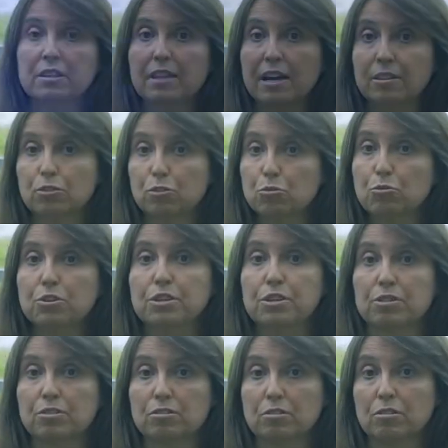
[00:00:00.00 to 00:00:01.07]
having done
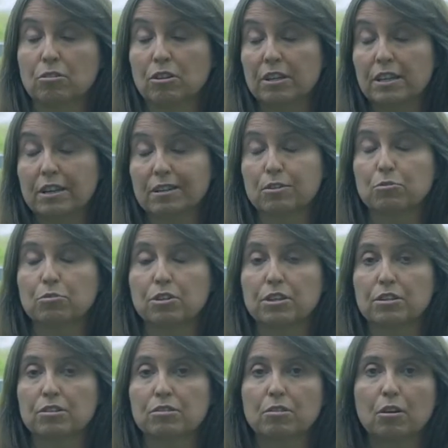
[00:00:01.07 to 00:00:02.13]
two years or nearly
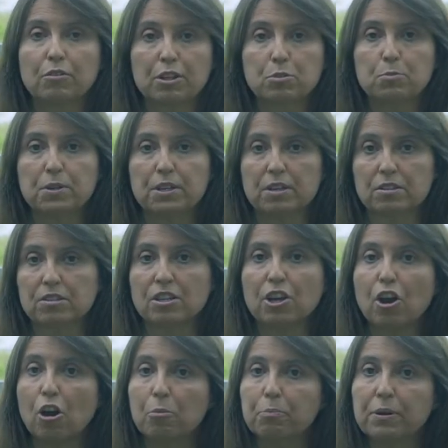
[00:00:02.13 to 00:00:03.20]
two years of
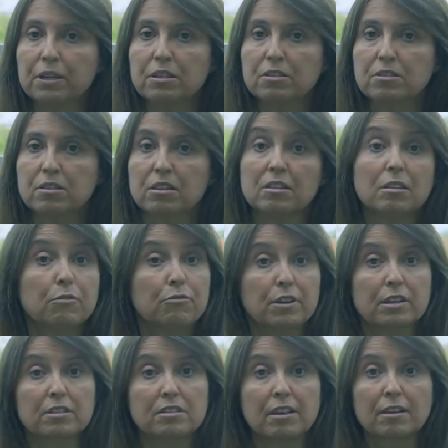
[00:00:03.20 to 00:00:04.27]
experience in companies in
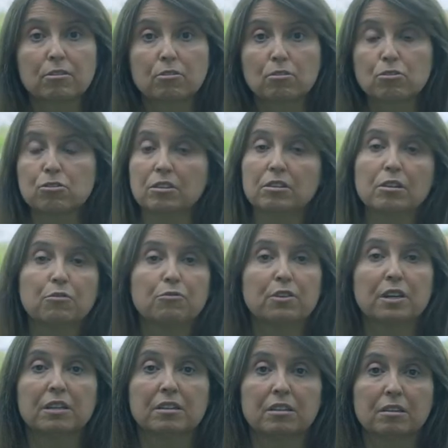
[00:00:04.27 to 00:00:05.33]
different sectors, in
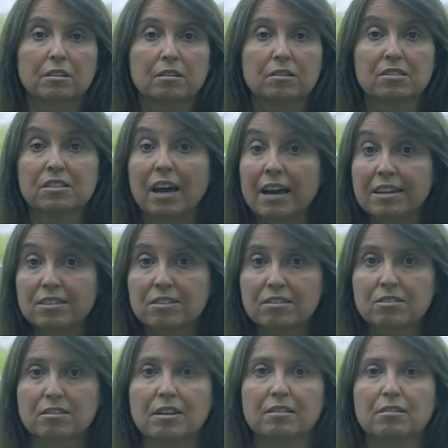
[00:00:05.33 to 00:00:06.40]
different uh,
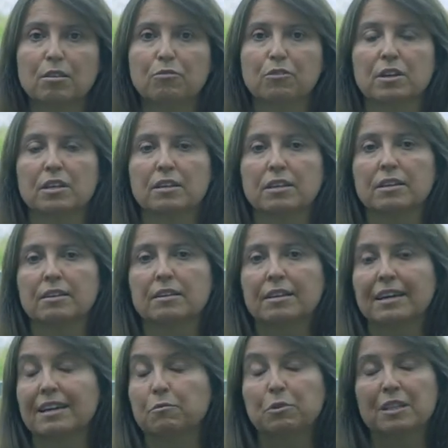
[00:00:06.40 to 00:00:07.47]
sizes and different,
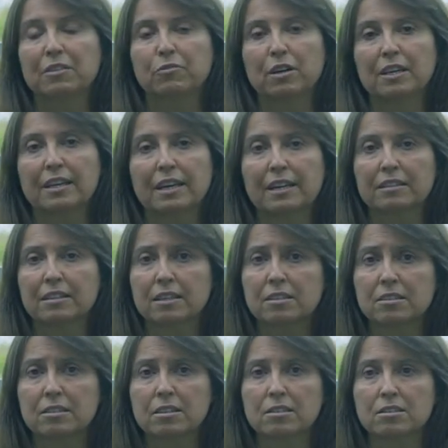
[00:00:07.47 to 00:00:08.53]
uh, with different
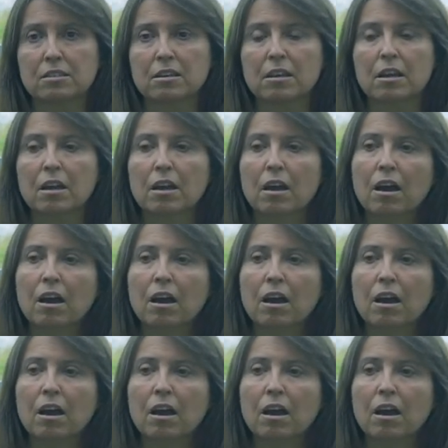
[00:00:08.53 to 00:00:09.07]
characteristics.